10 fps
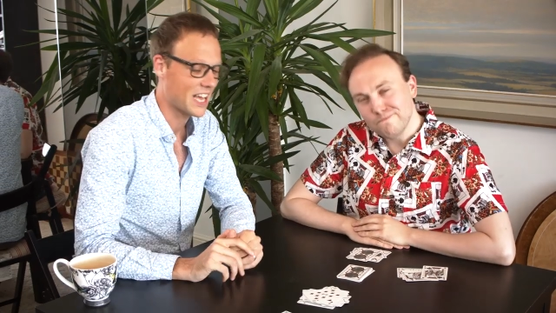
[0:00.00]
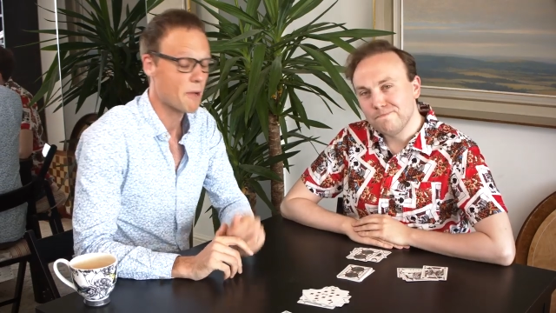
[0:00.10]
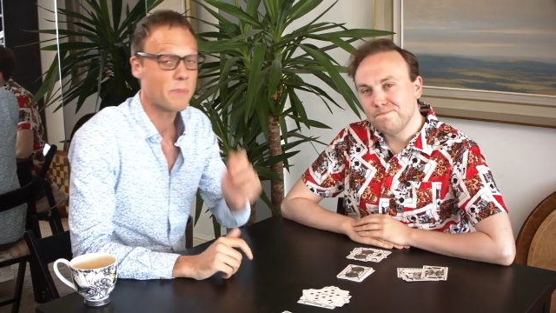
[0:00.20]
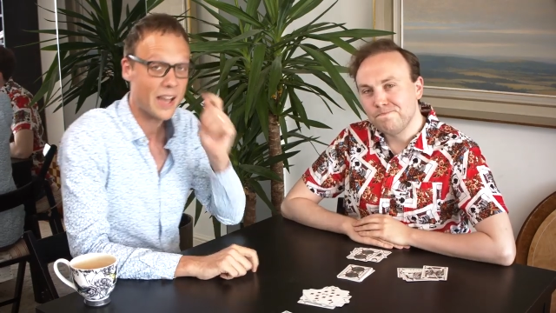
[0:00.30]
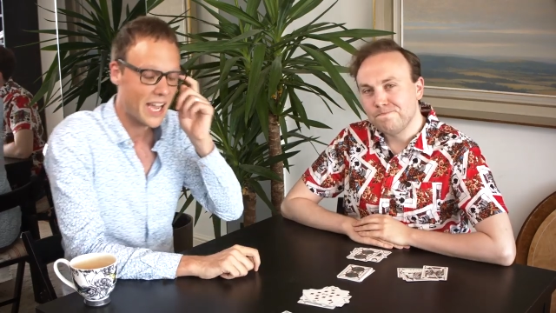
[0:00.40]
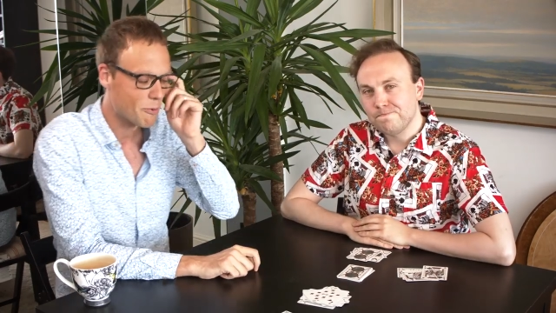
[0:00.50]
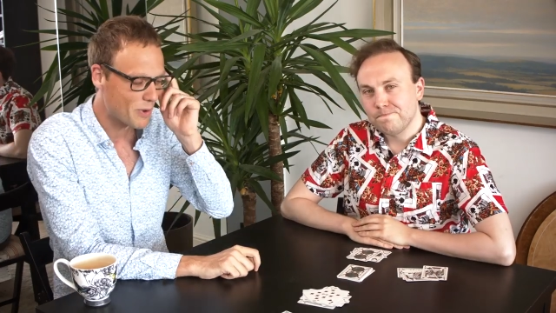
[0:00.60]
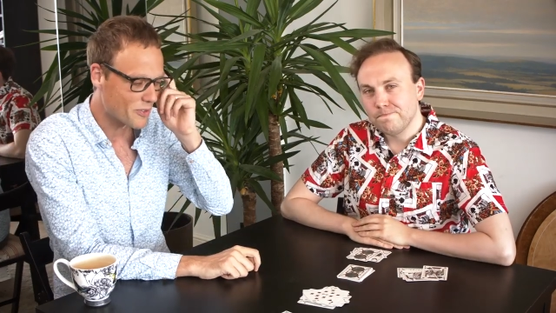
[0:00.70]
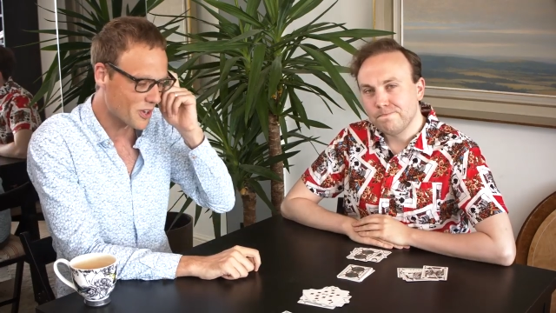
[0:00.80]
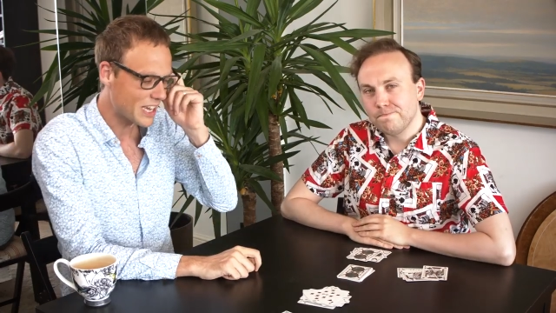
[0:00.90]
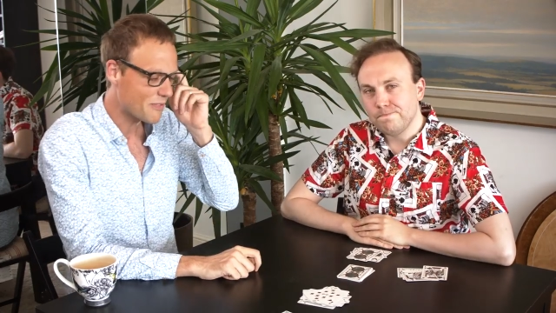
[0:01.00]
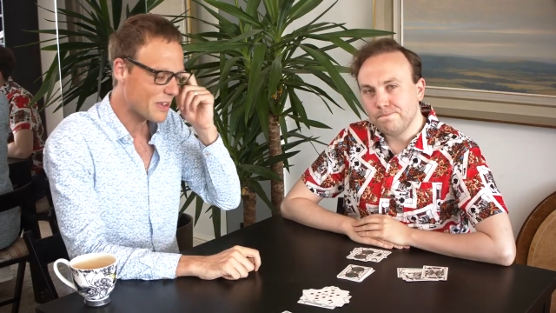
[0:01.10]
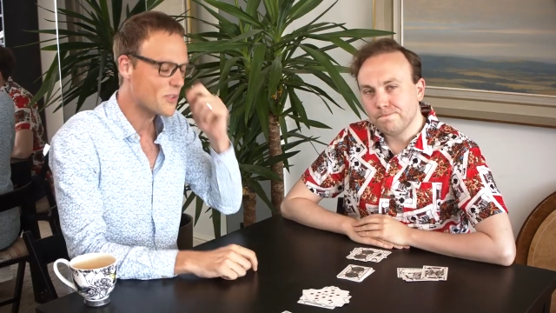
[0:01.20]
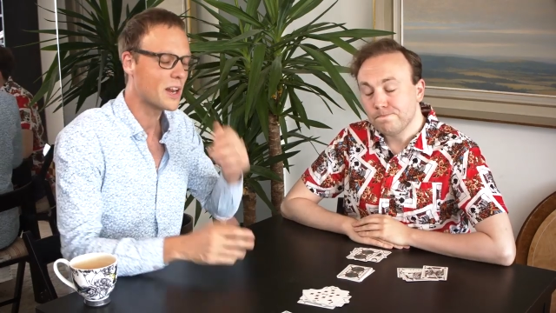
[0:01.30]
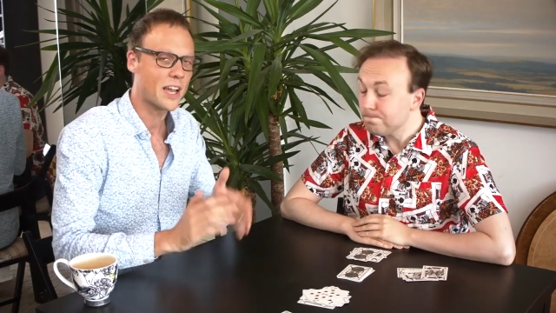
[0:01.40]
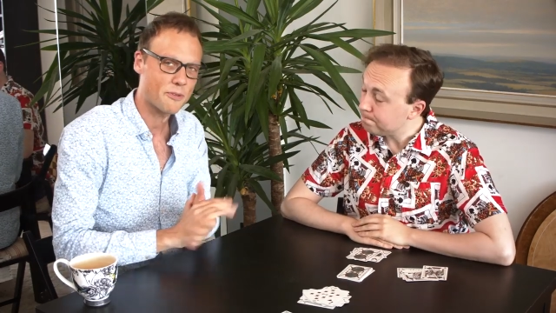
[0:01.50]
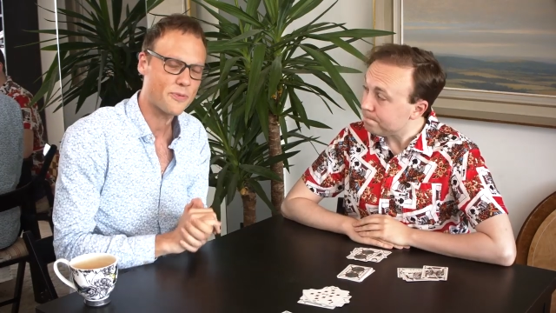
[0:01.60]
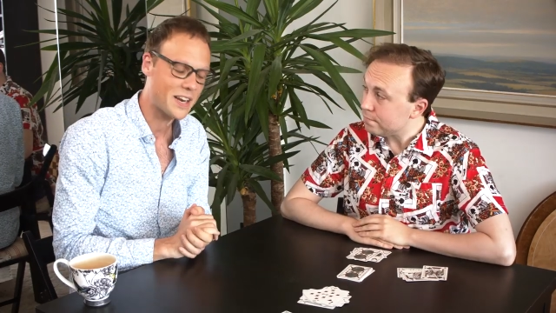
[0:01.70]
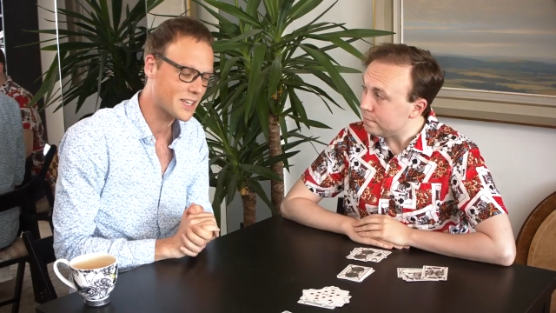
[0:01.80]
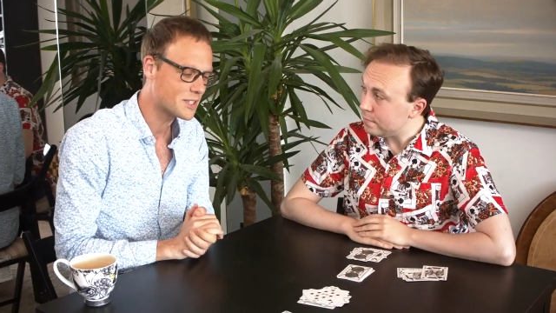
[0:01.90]
Speaker 1: that. But hey, we've got if, if you like
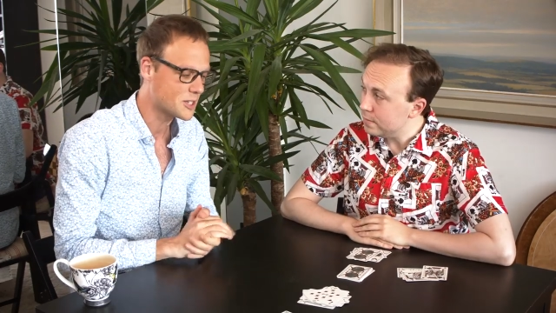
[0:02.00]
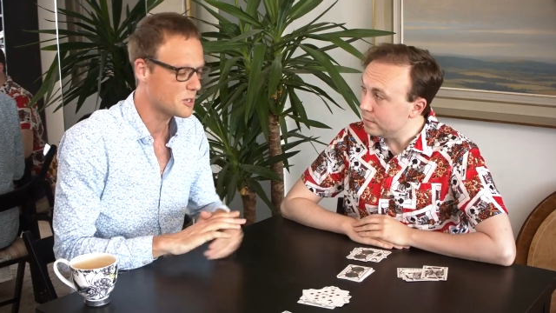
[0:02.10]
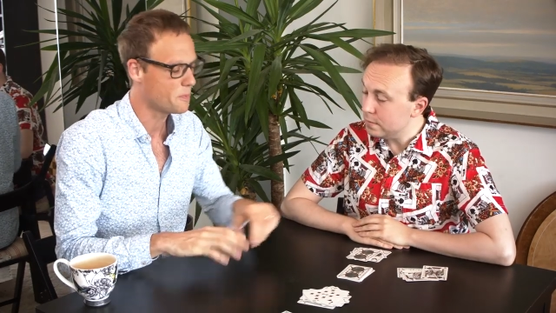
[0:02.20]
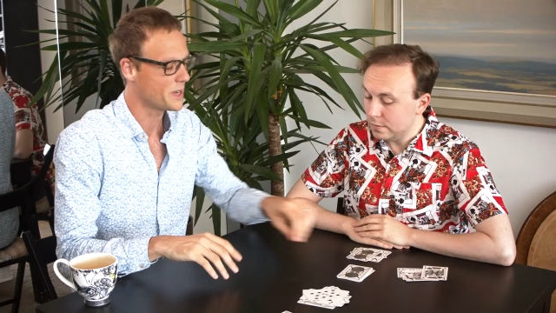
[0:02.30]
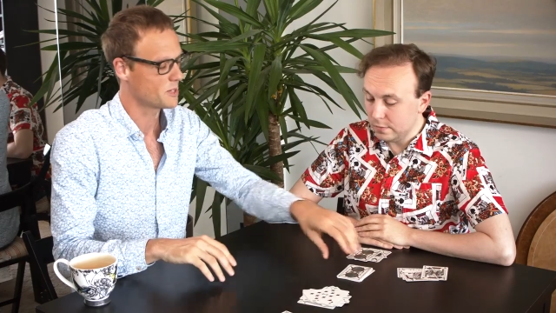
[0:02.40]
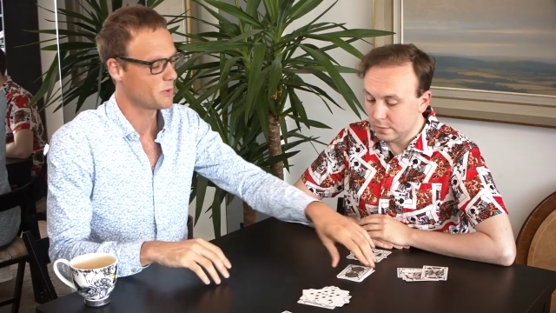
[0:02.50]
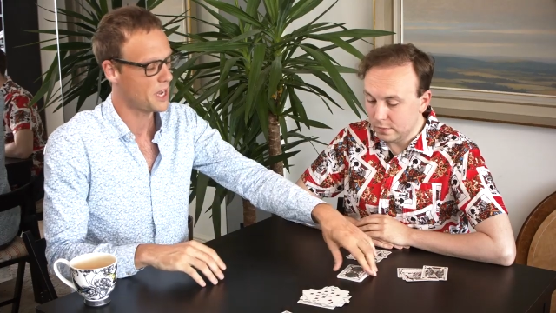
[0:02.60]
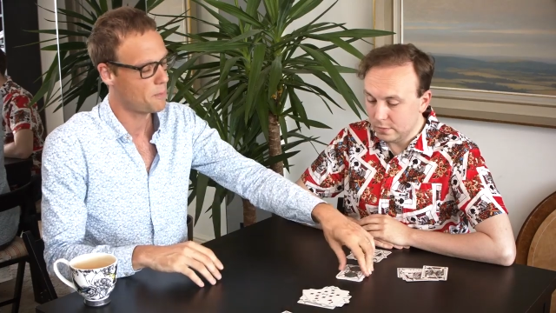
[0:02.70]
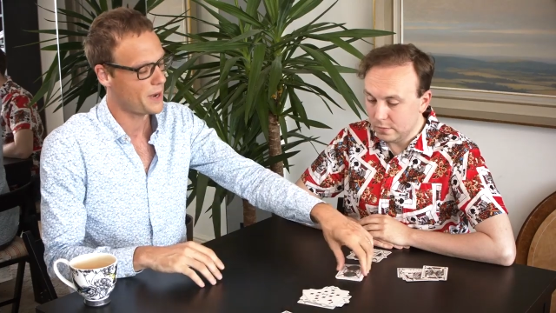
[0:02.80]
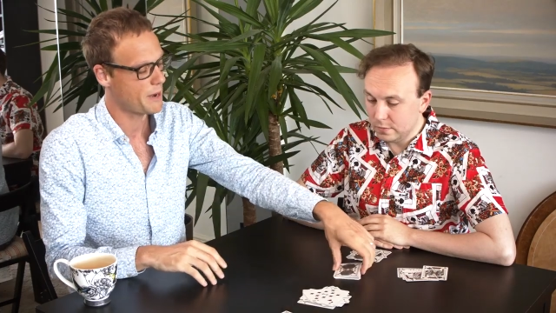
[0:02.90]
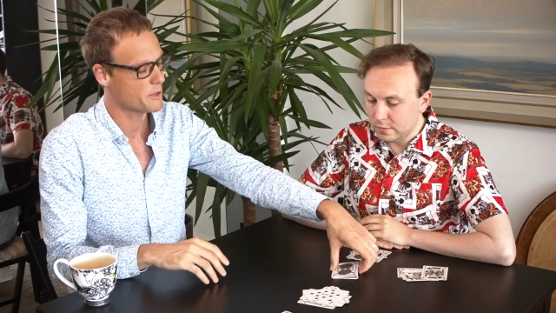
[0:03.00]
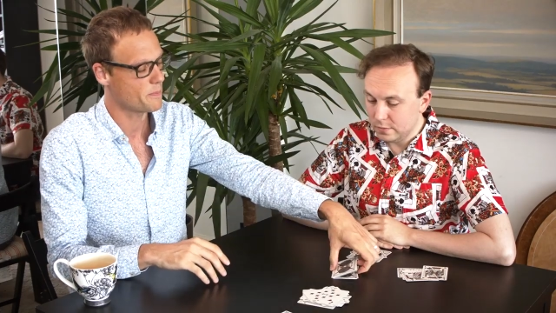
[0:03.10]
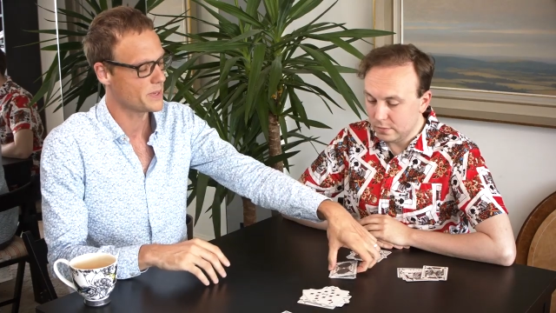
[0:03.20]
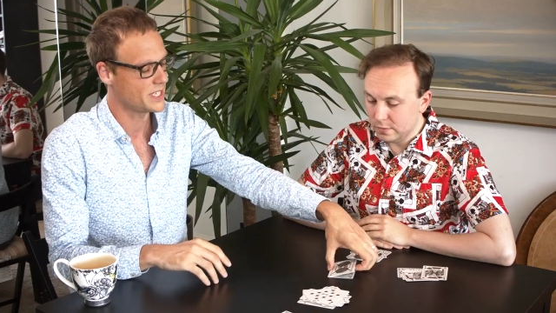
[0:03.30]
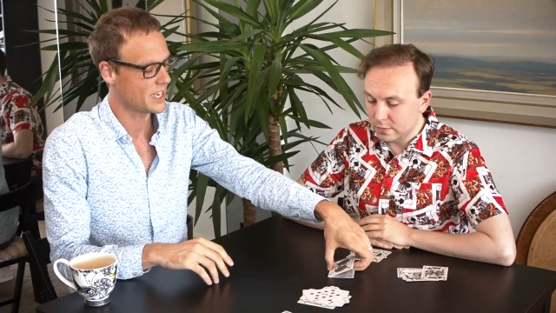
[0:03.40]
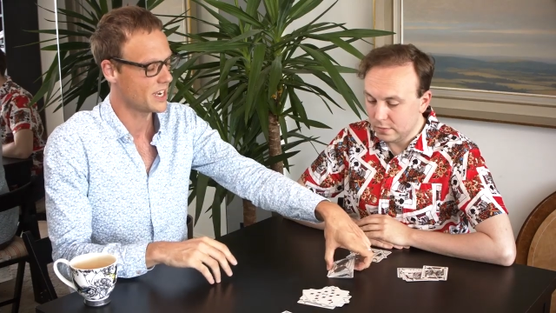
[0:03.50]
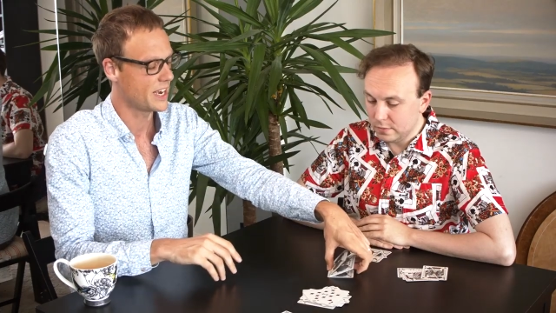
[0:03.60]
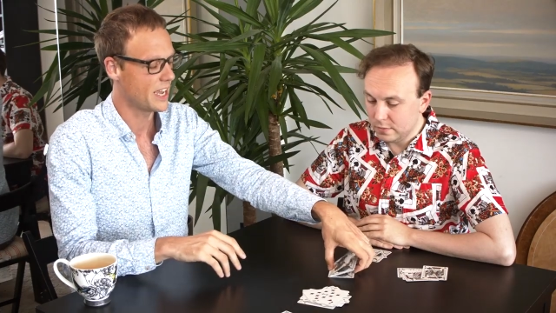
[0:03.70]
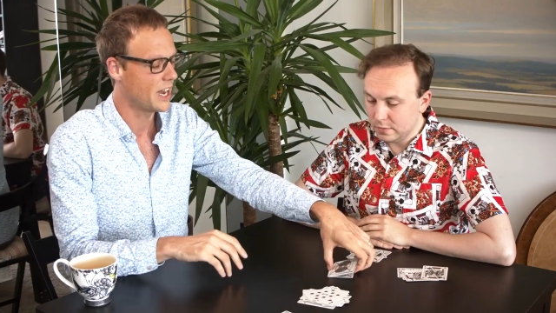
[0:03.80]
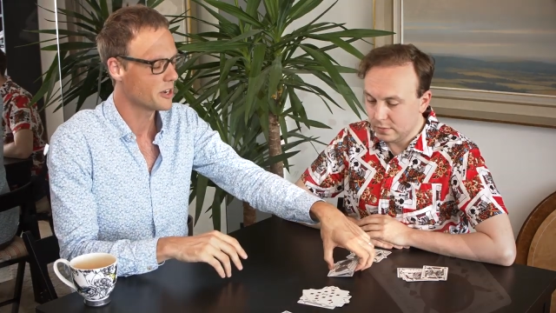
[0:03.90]
feeling stupid, we are playing with a
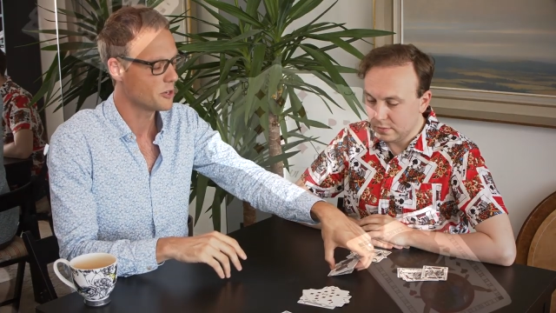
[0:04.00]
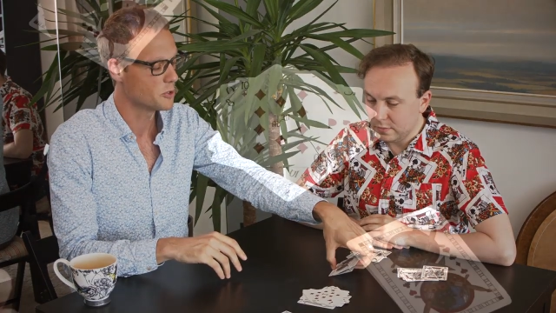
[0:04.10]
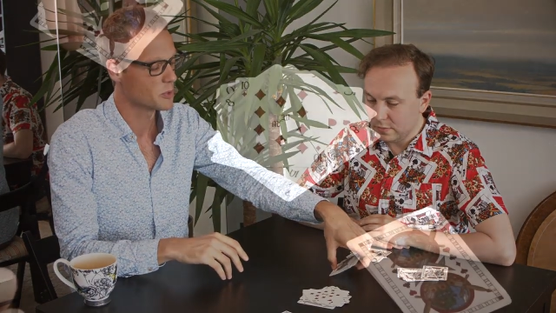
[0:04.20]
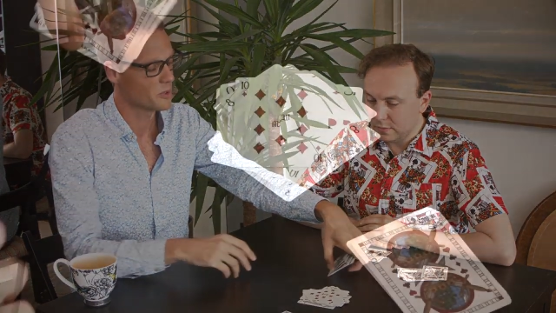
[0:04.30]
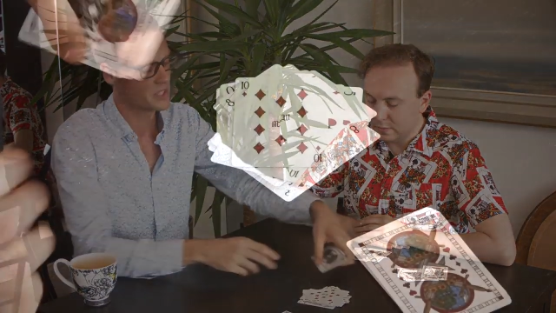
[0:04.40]
particularly unusual